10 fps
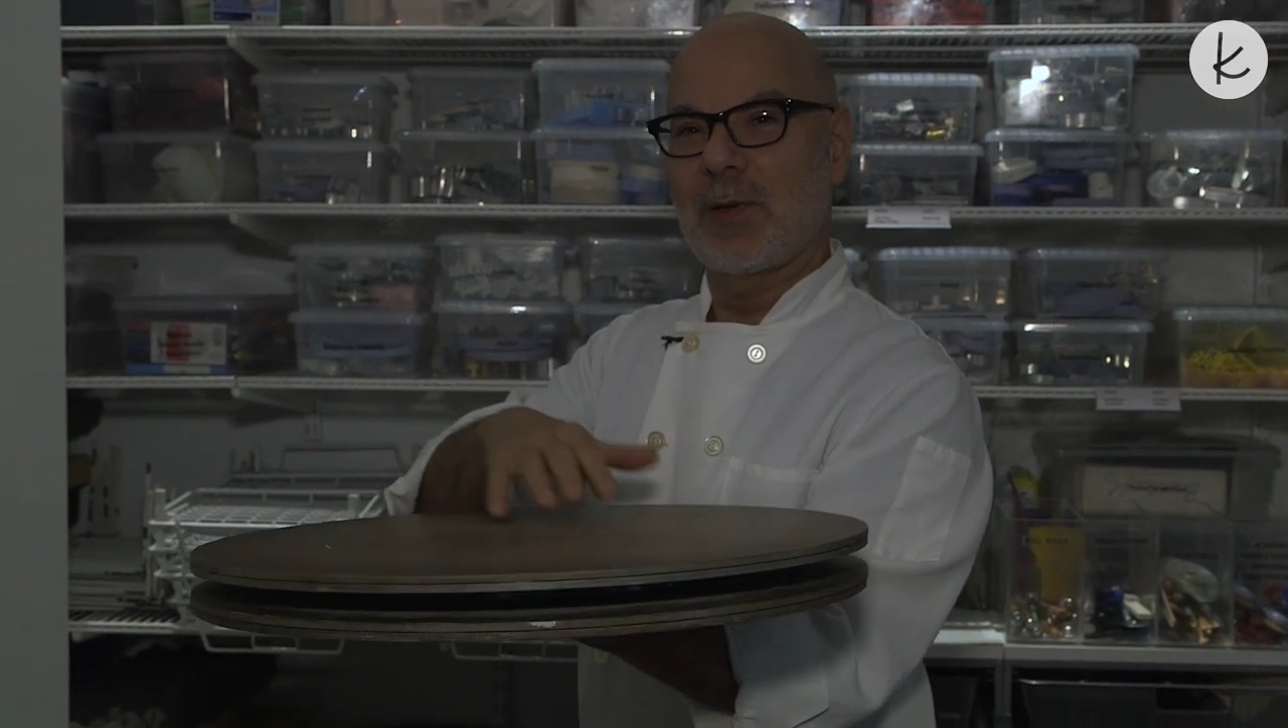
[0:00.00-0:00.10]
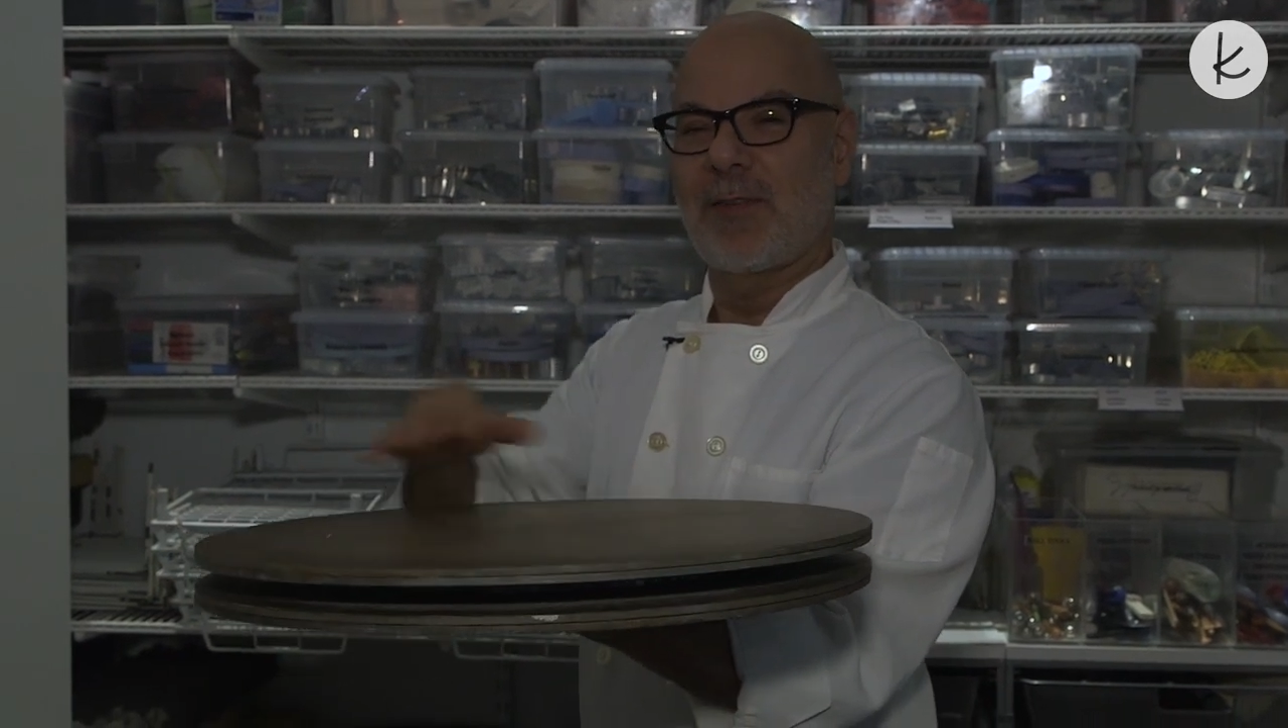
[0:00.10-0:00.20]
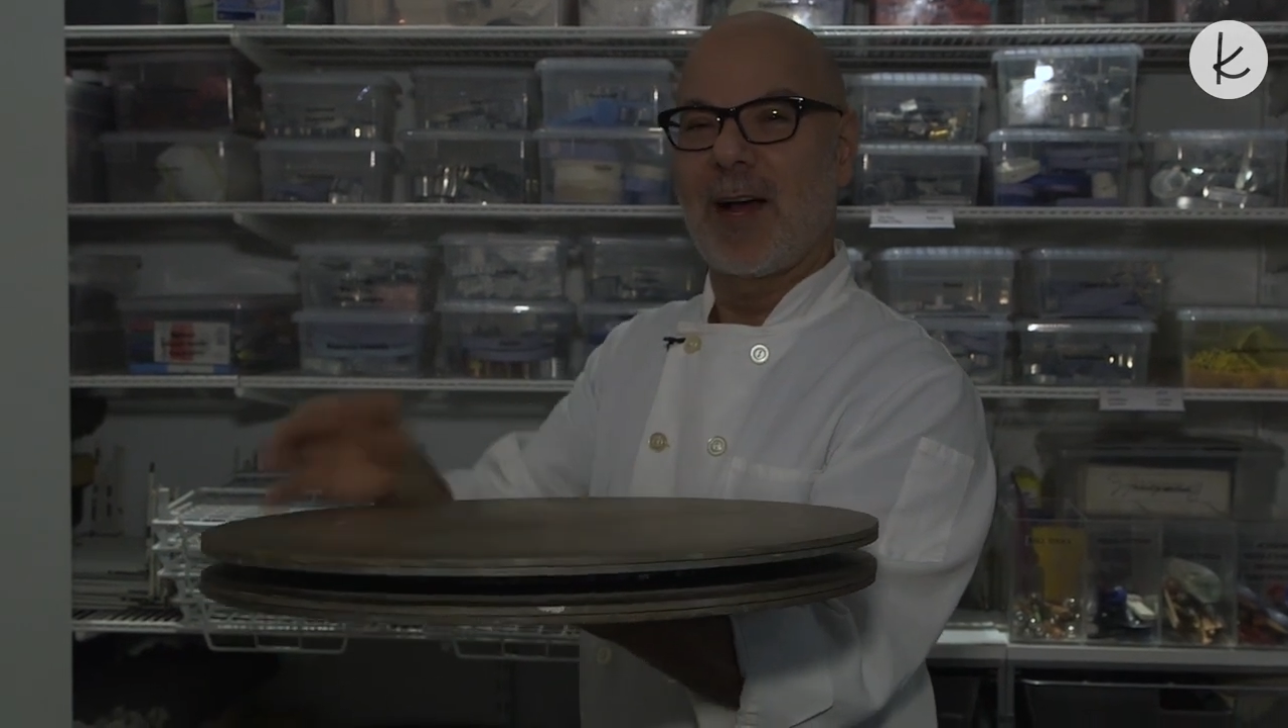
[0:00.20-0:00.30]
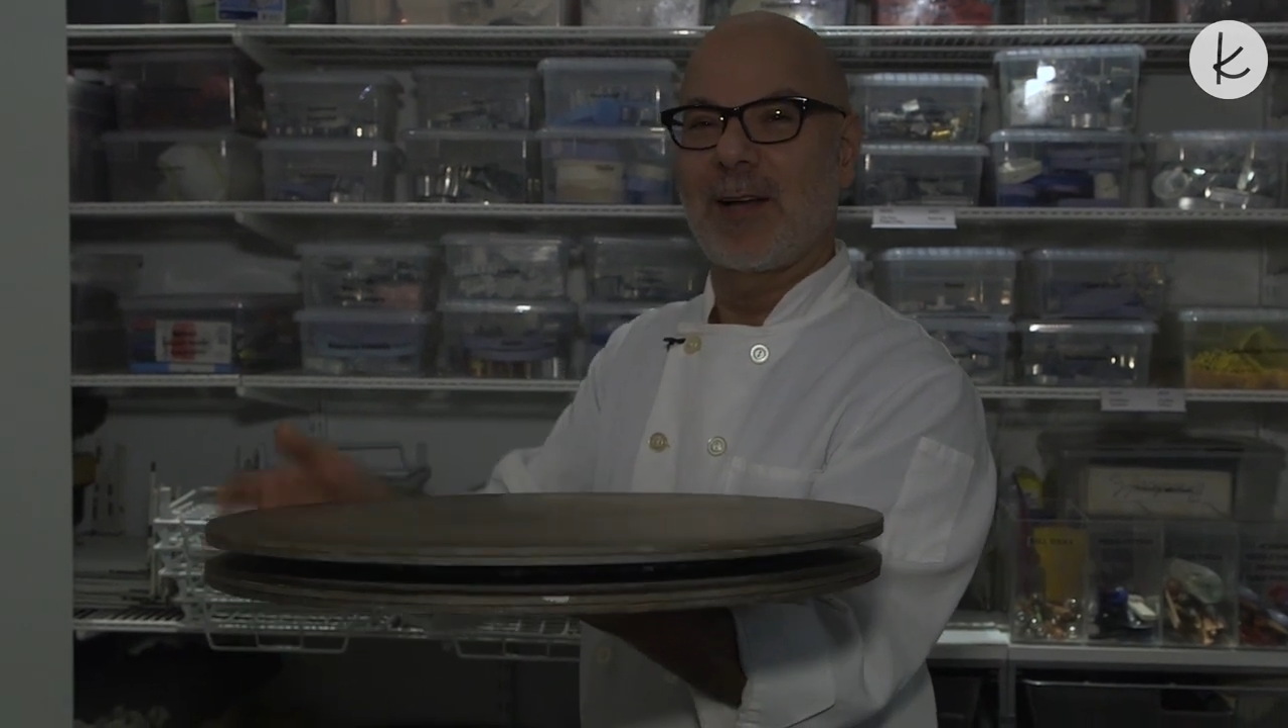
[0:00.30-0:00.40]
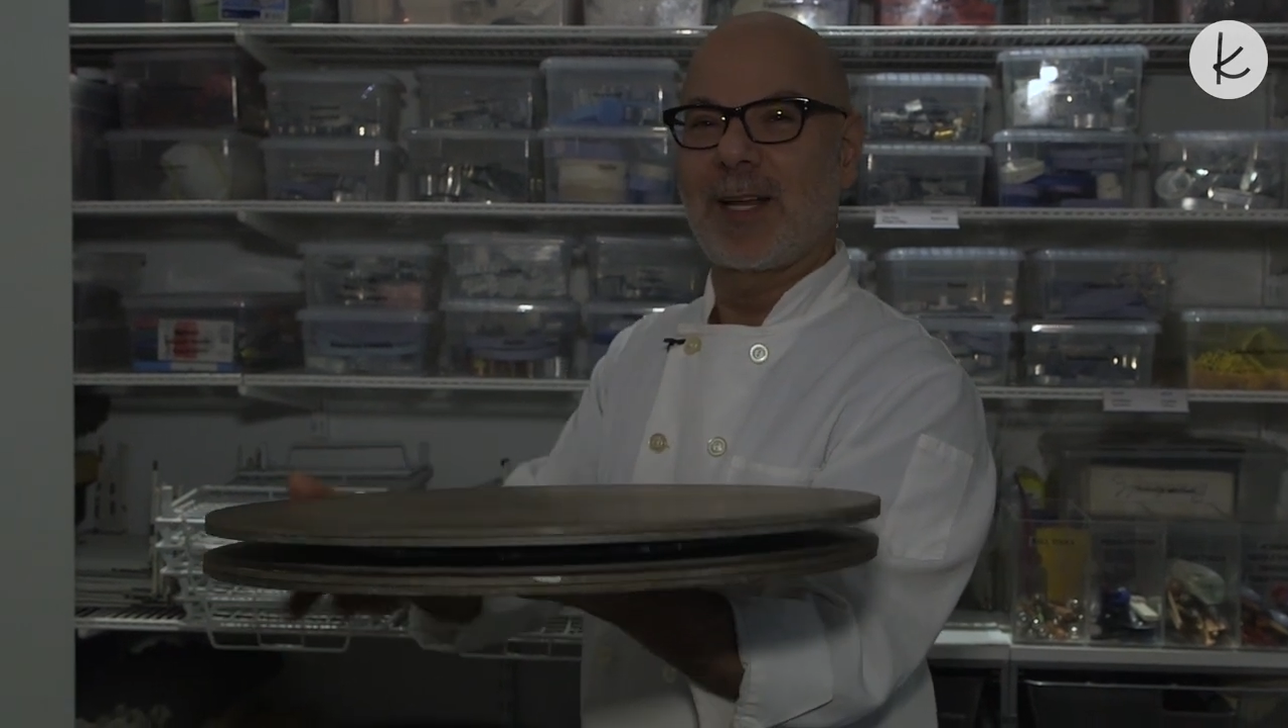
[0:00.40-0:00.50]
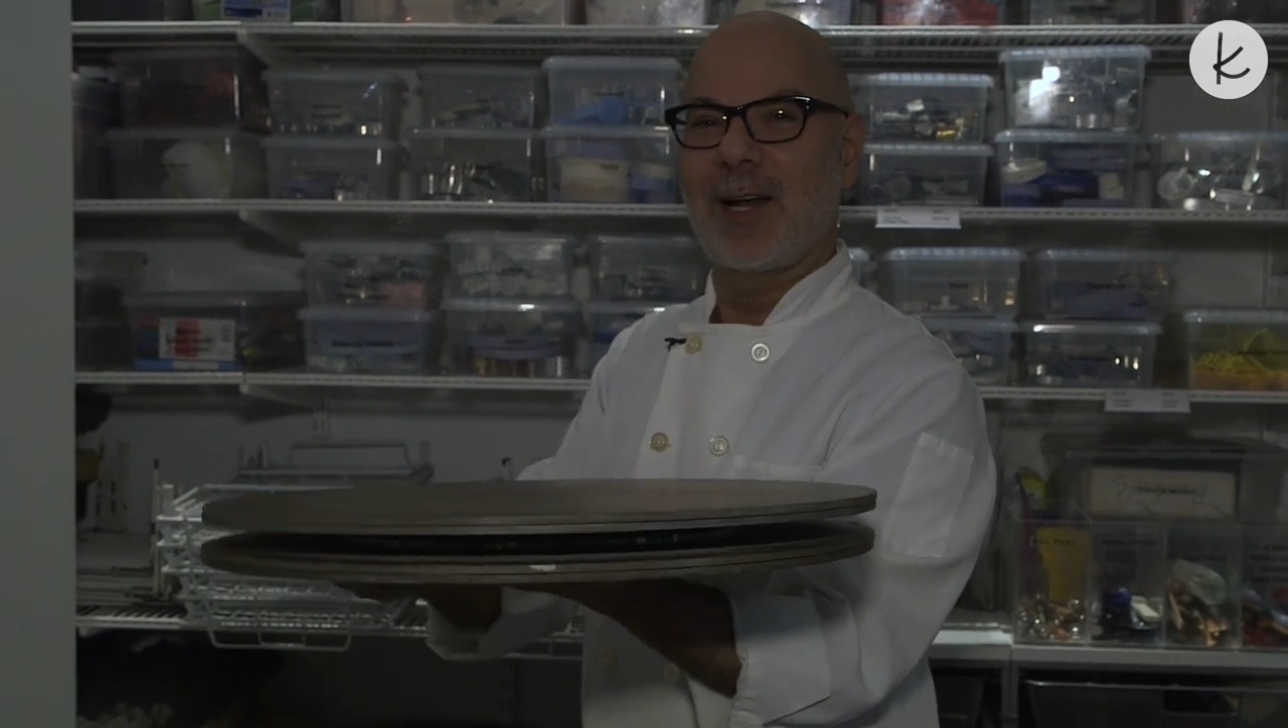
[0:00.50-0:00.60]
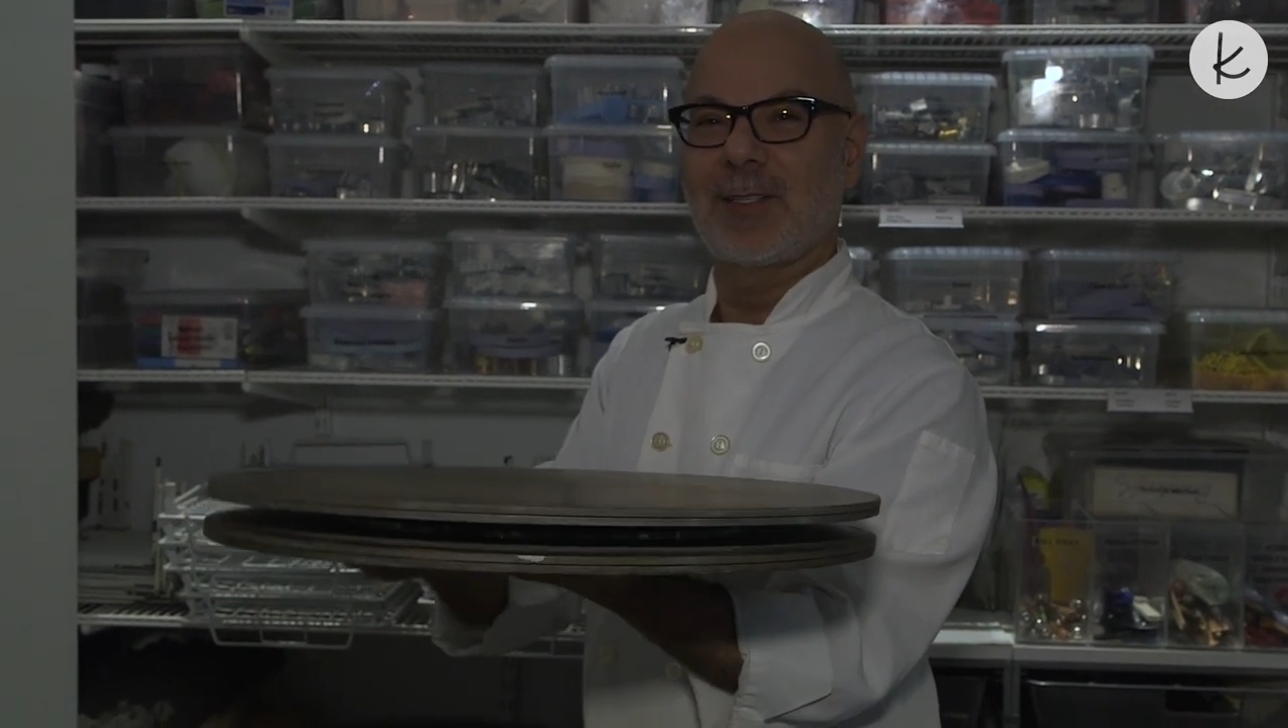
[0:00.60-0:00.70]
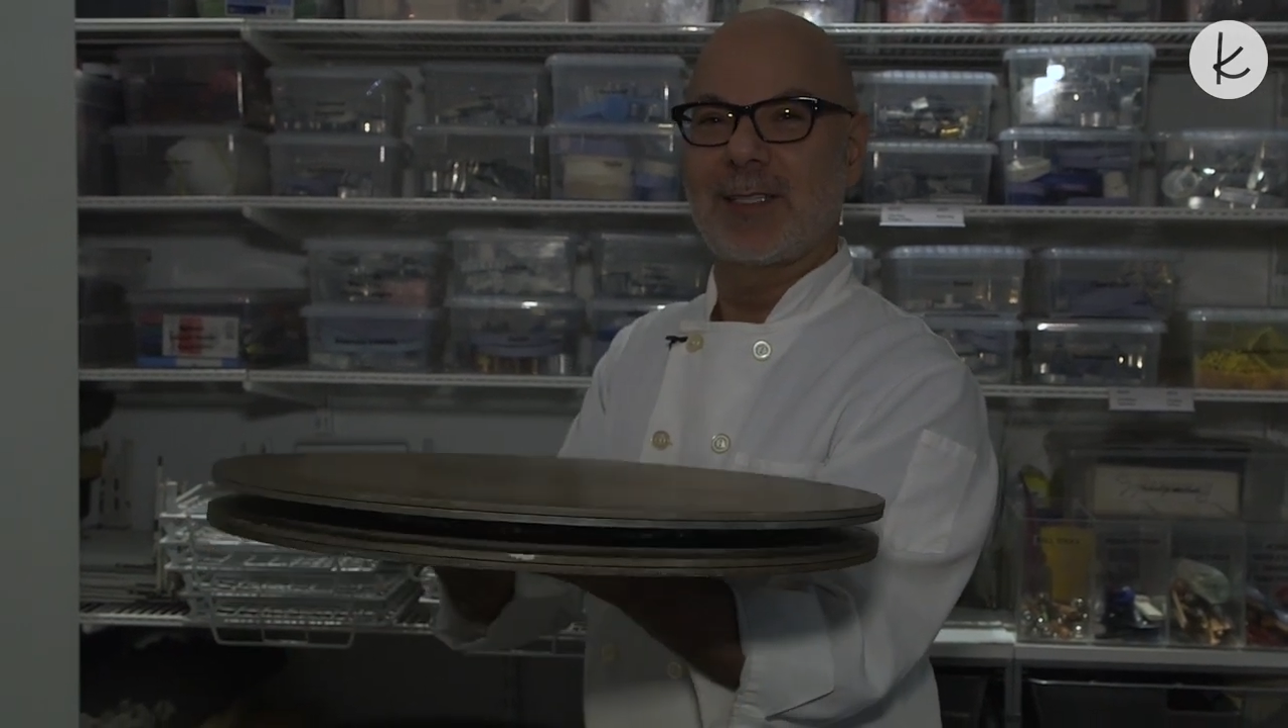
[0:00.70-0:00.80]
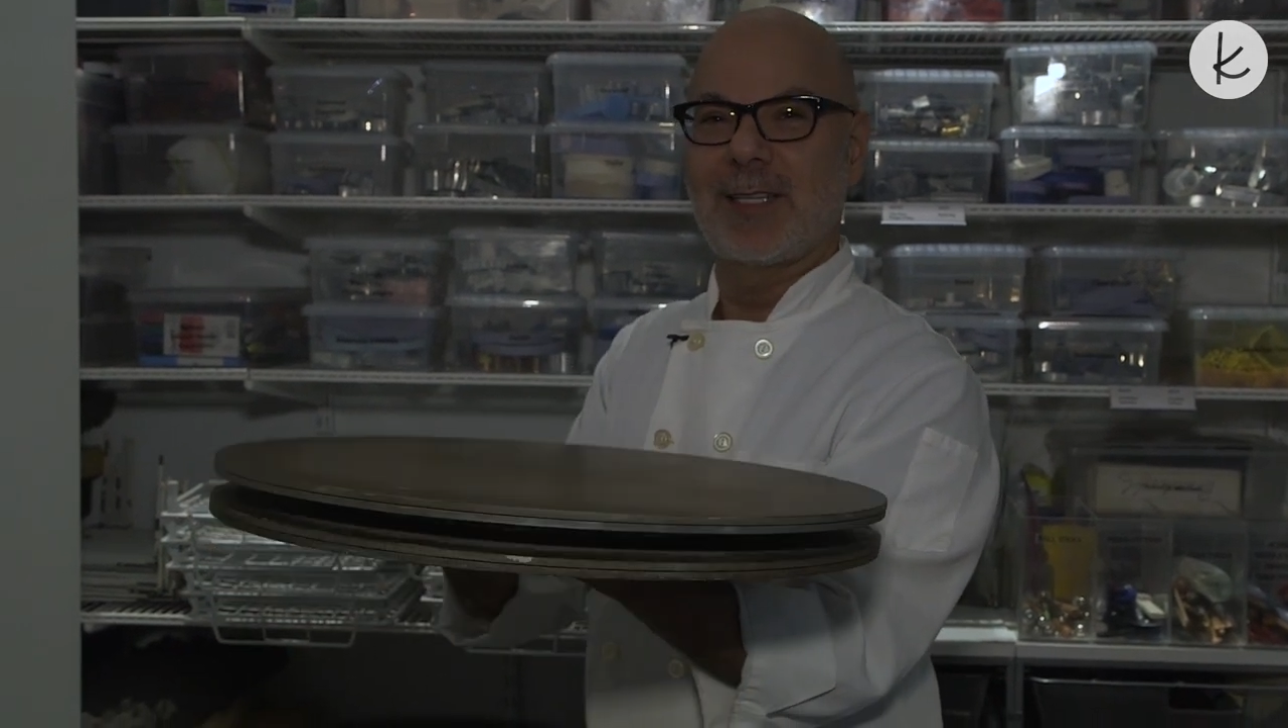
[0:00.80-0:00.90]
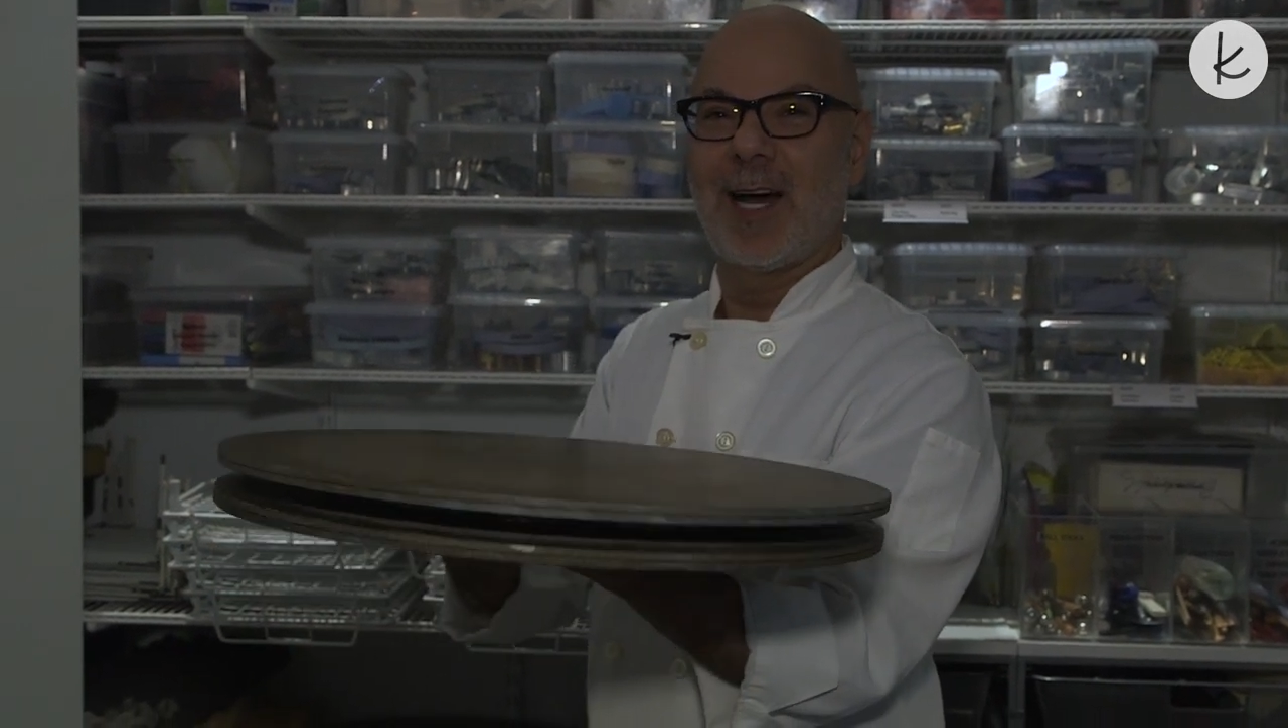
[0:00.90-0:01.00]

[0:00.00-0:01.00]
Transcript: we found out in the